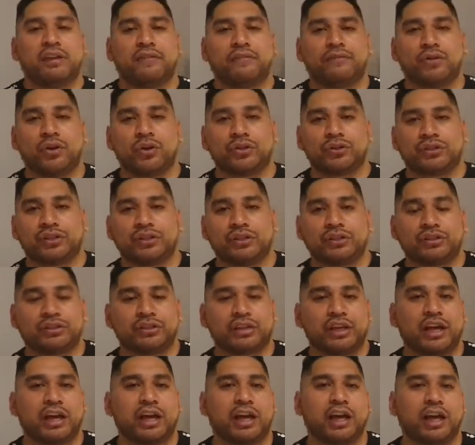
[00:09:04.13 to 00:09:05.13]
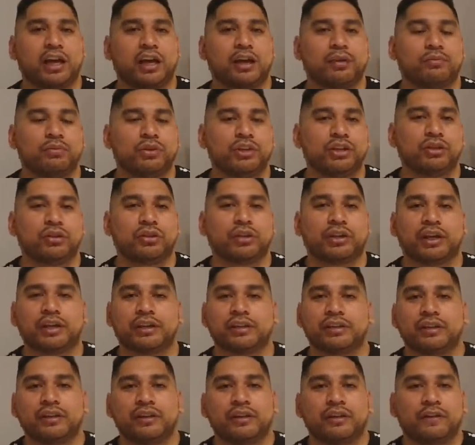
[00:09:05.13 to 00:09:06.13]
versus, when you look
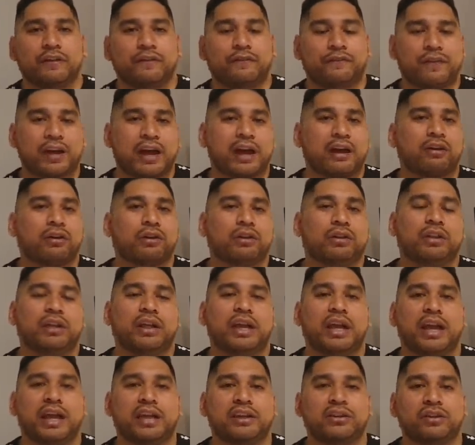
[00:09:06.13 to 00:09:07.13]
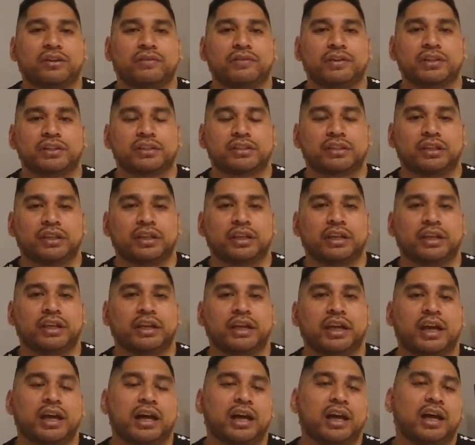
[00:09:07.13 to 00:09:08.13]
at Farrell and
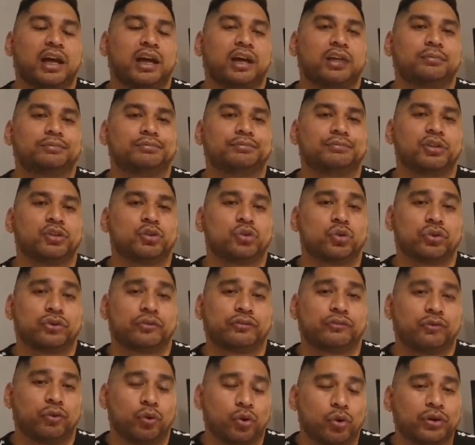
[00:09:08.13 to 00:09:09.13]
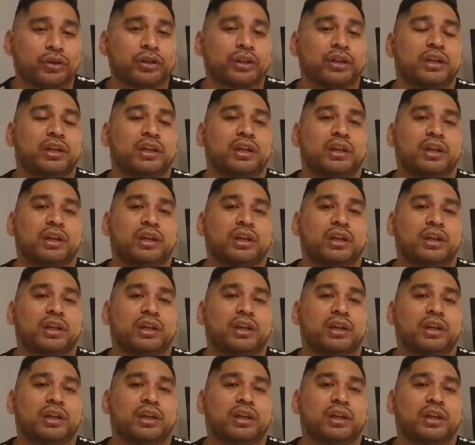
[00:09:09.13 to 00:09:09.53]
obviously George Ford,